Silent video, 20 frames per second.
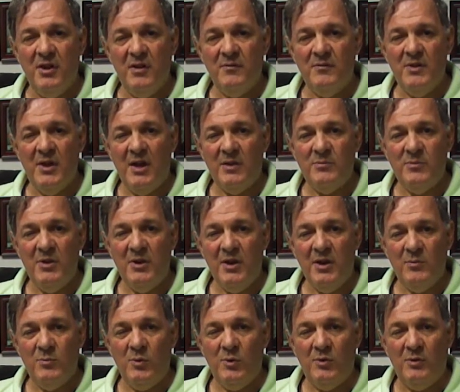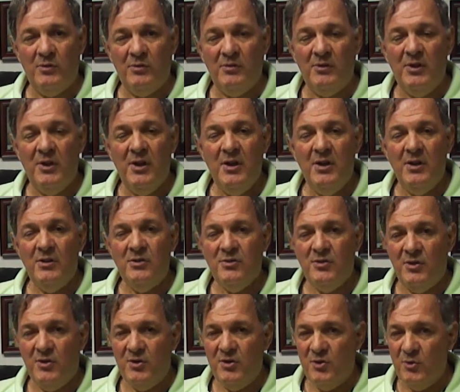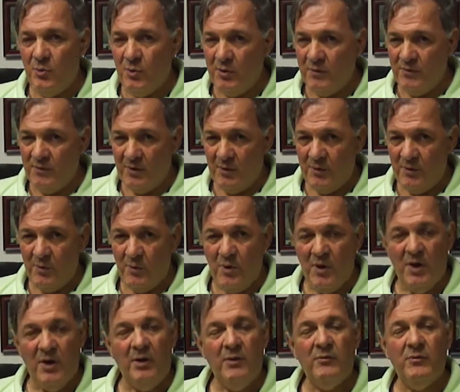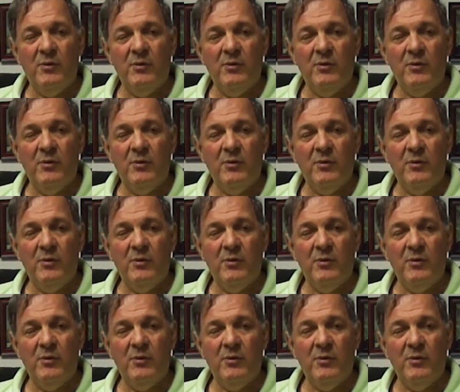have not been able to cure very well.